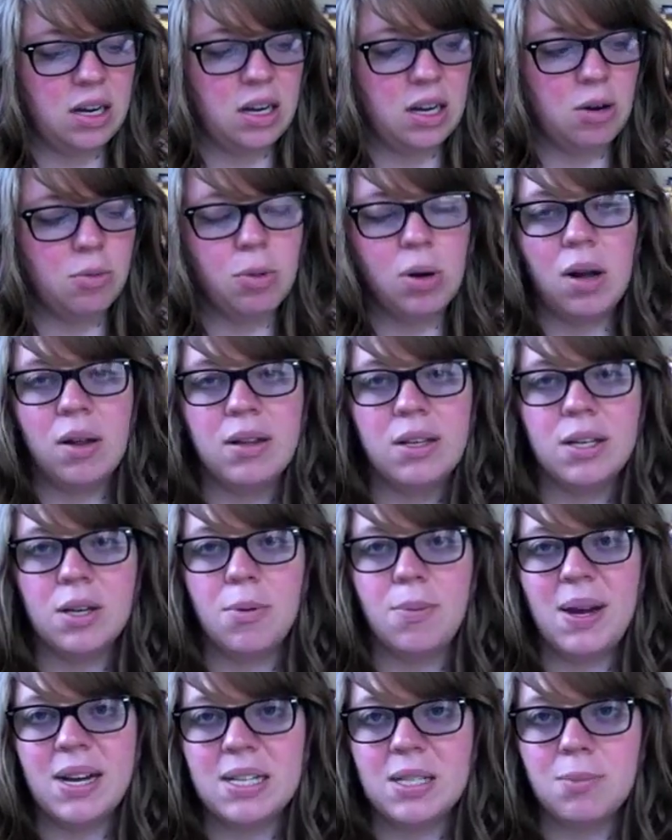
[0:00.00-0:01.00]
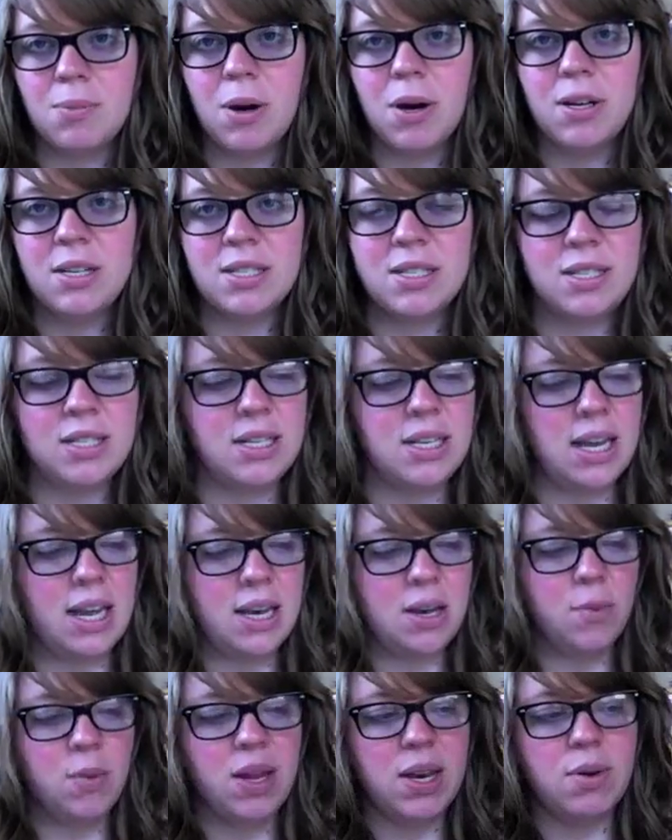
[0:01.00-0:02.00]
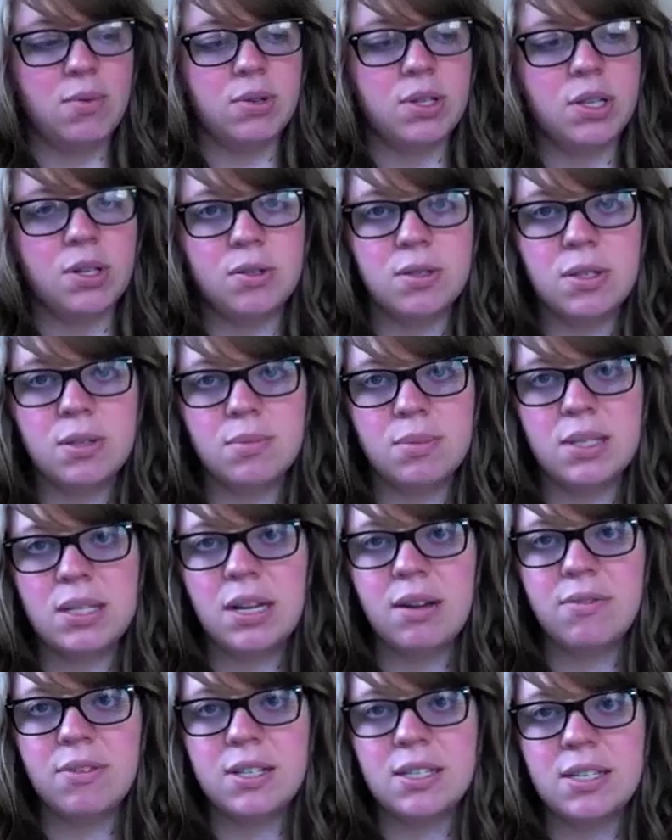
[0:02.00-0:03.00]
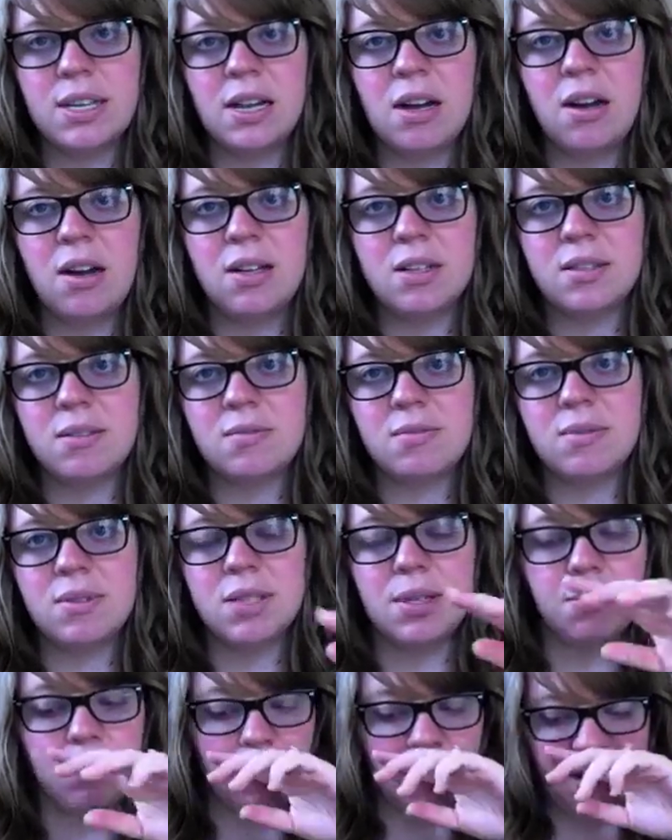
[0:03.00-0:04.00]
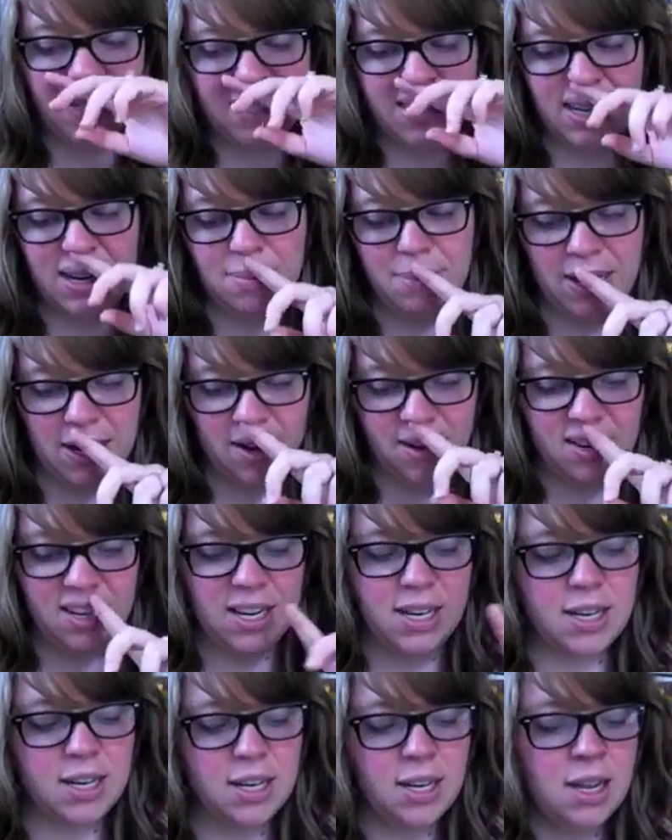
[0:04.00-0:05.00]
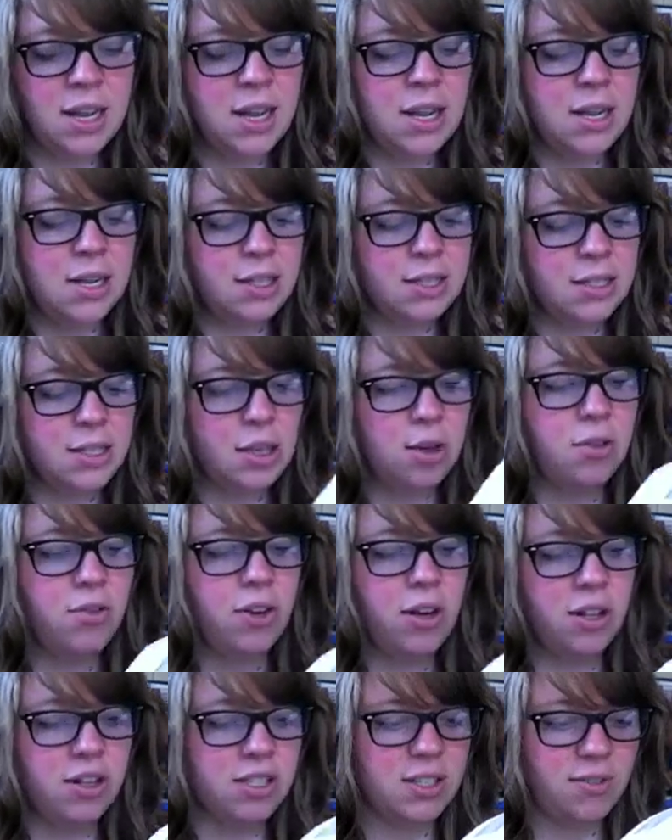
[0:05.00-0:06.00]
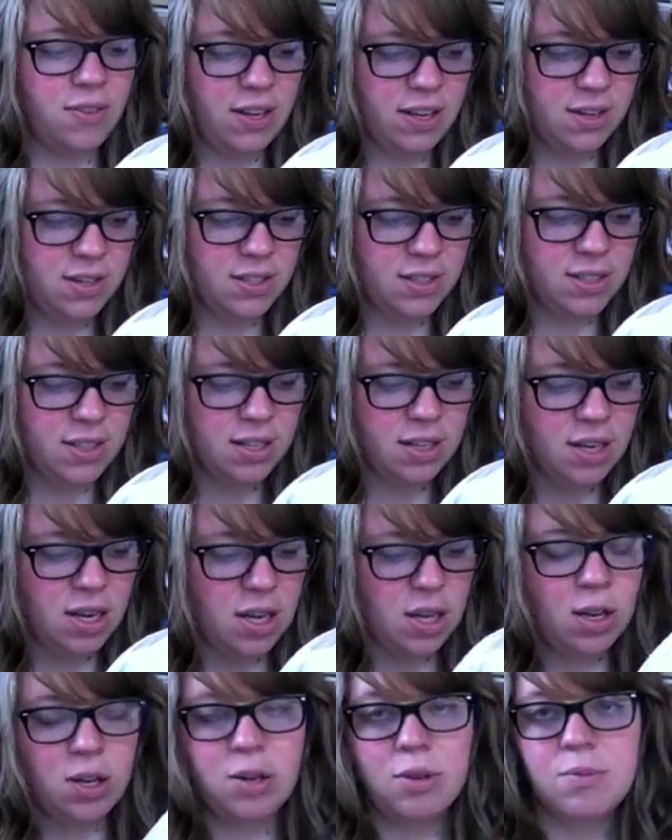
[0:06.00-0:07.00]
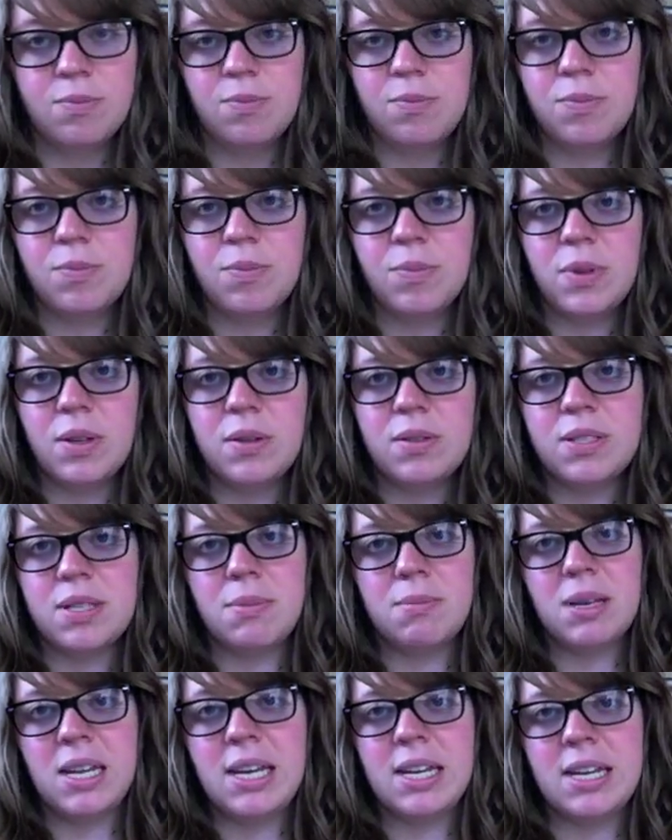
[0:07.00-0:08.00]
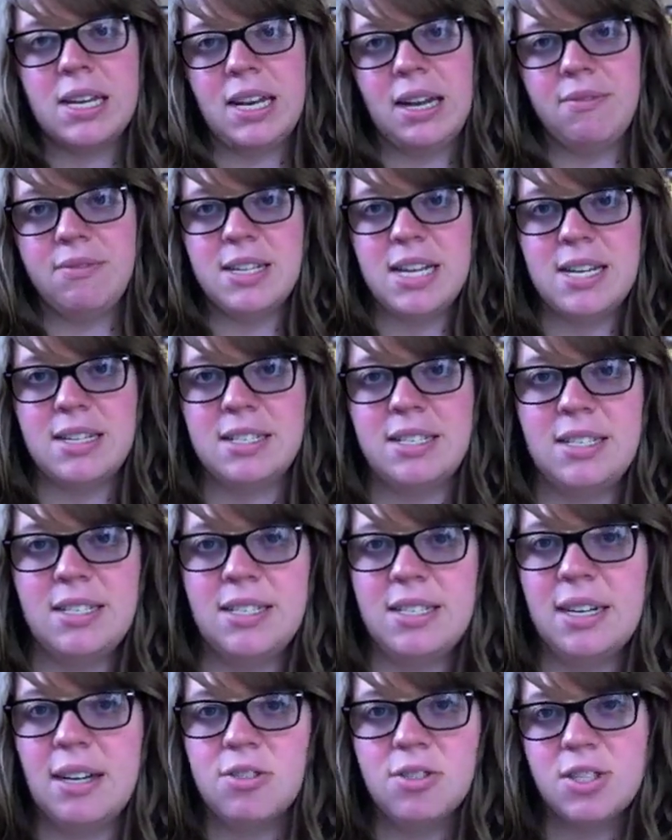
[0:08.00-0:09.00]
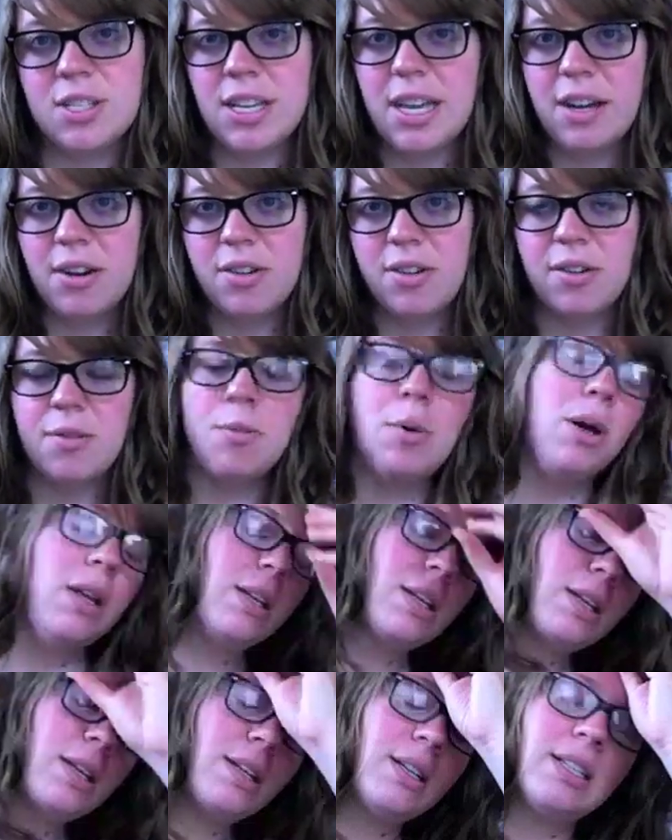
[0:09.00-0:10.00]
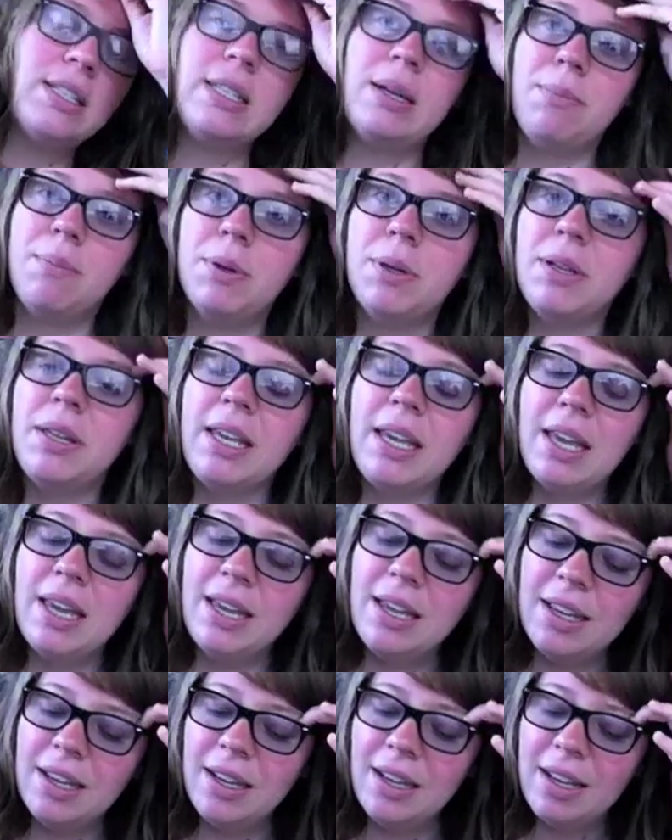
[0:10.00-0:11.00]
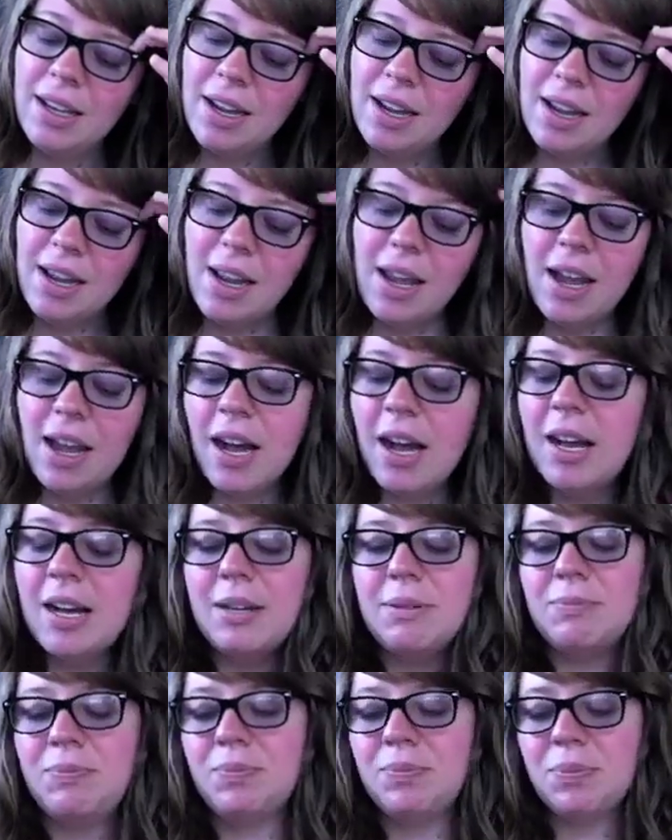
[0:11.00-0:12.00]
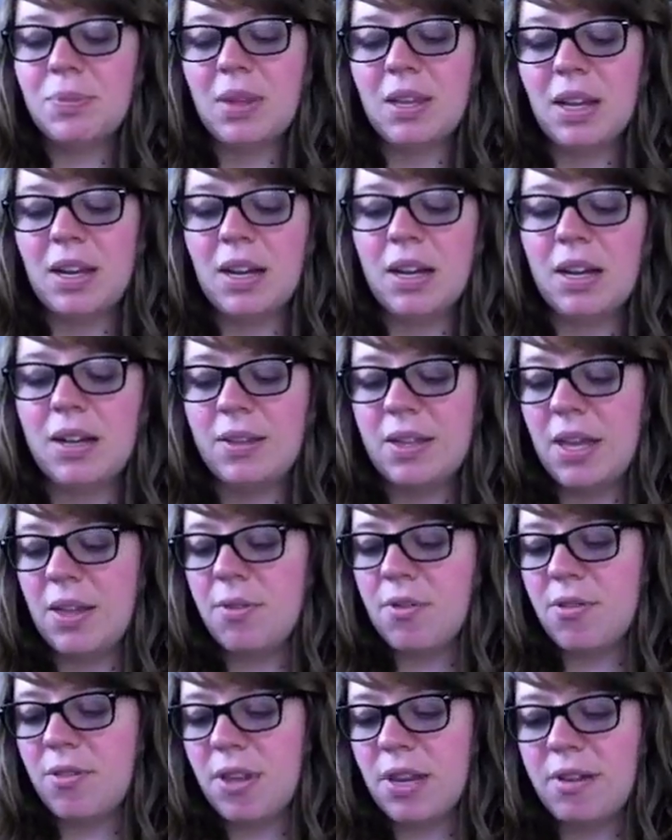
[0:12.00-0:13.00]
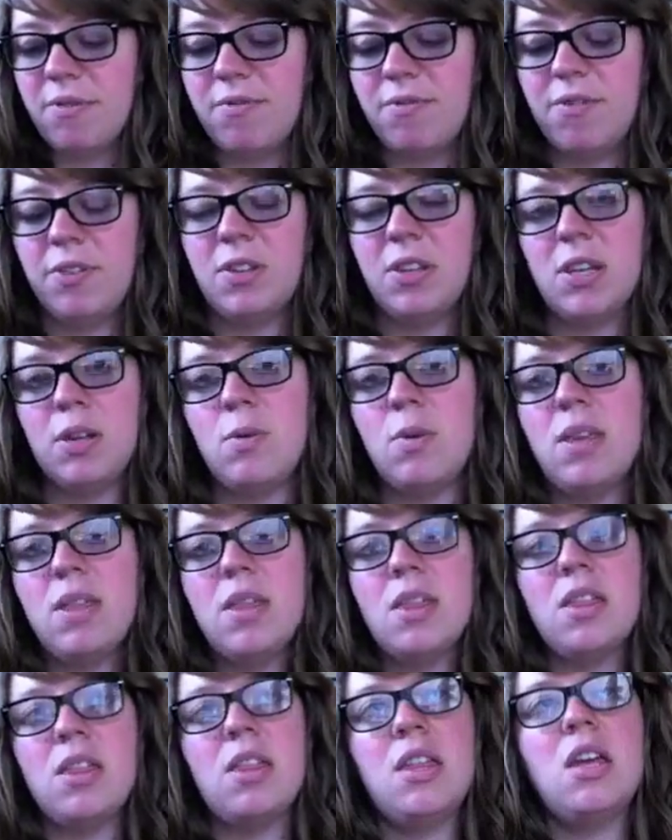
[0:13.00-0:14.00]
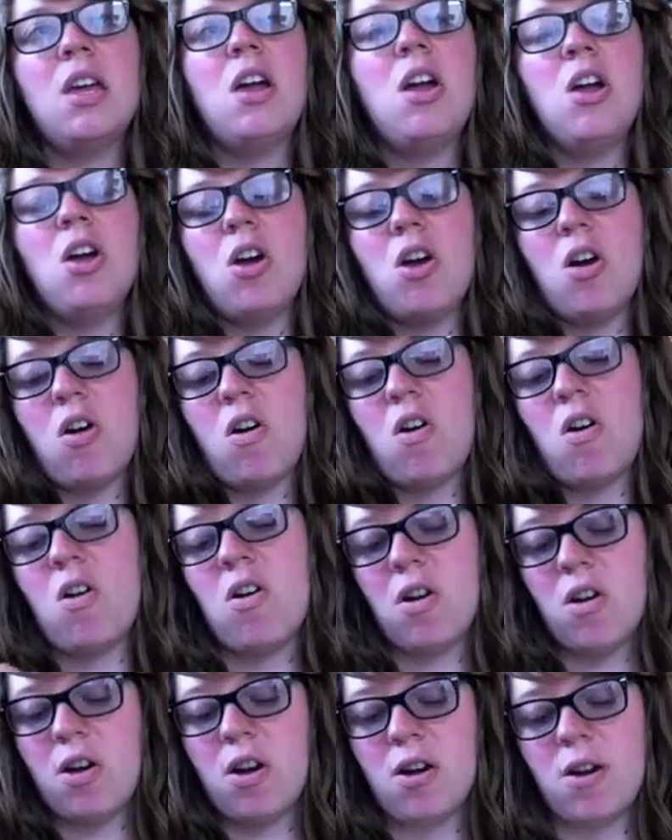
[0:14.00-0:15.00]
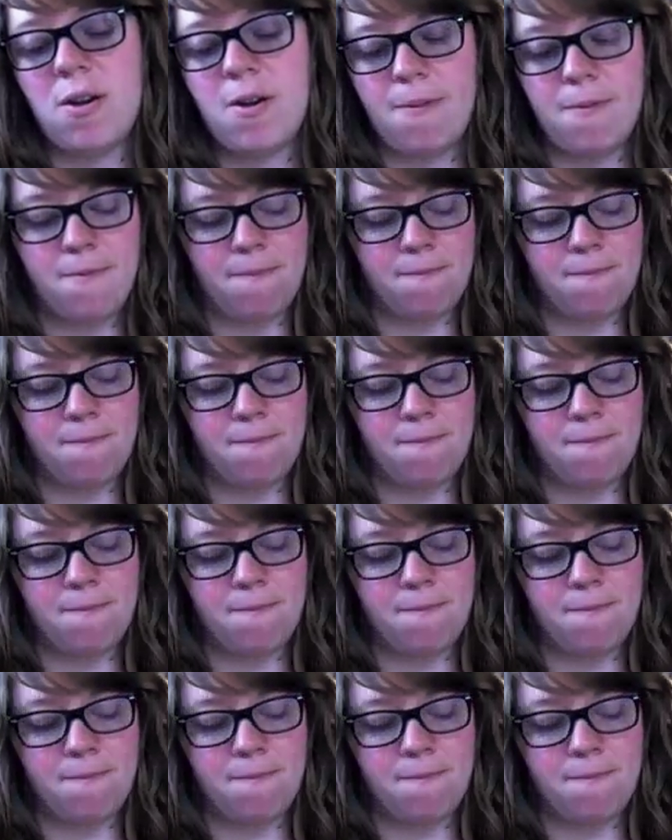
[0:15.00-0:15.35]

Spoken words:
probably go back to Party City anyway to return some stuff, because I got supplies that I may not need. So if all else fails, some kid can have daisies and I'll just get her one separately. The other thing I'm filling with are